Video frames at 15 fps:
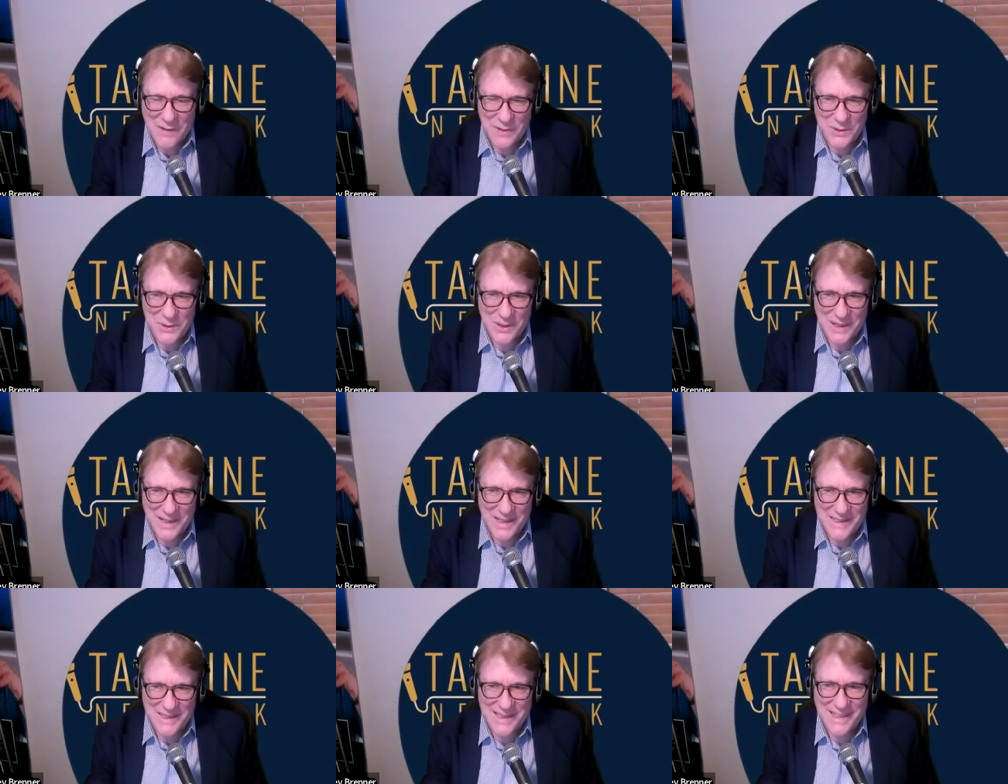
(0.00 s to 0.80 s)
you for joining us.
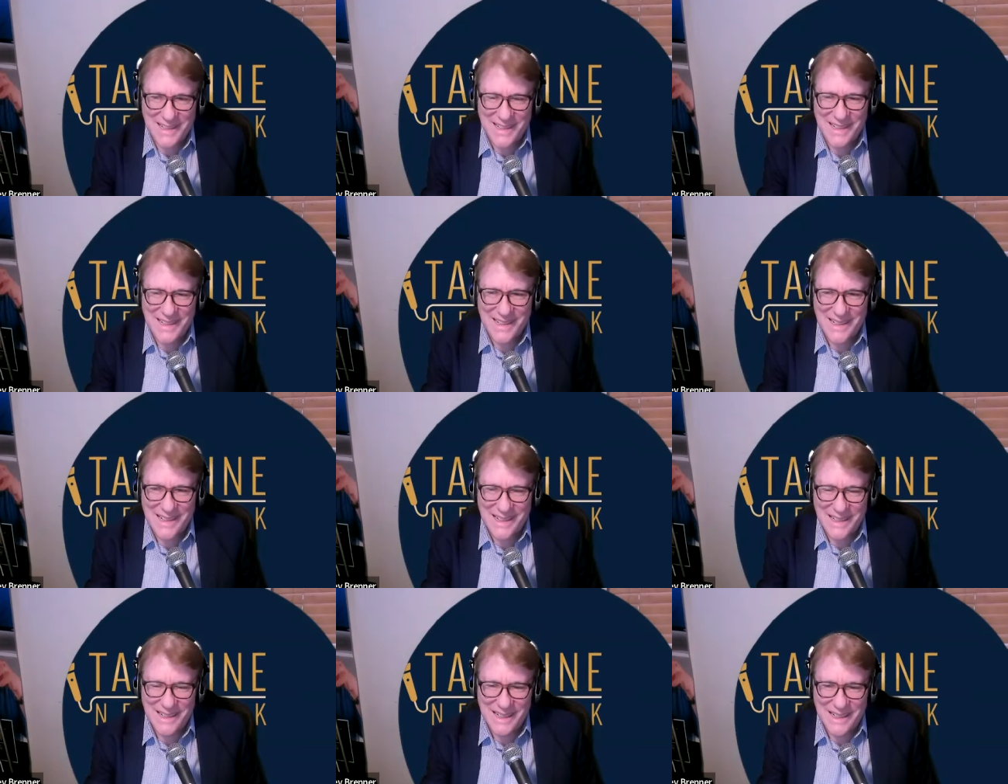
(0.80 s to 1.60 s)
Thank you. For,
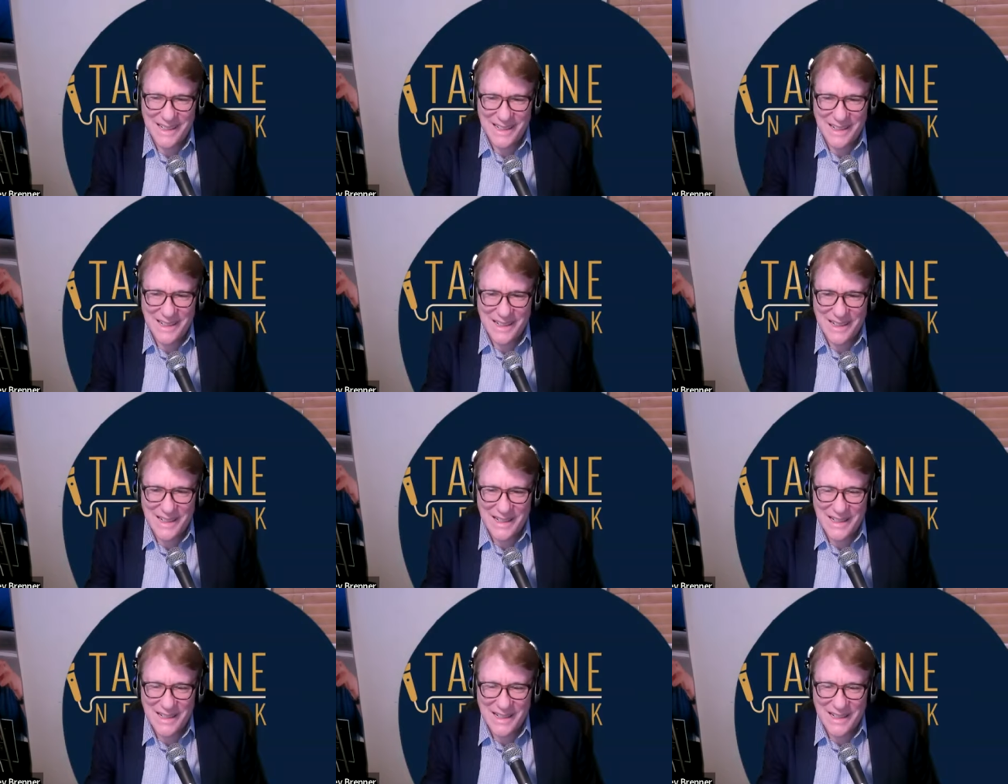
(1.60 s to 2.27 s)
thank you for having me.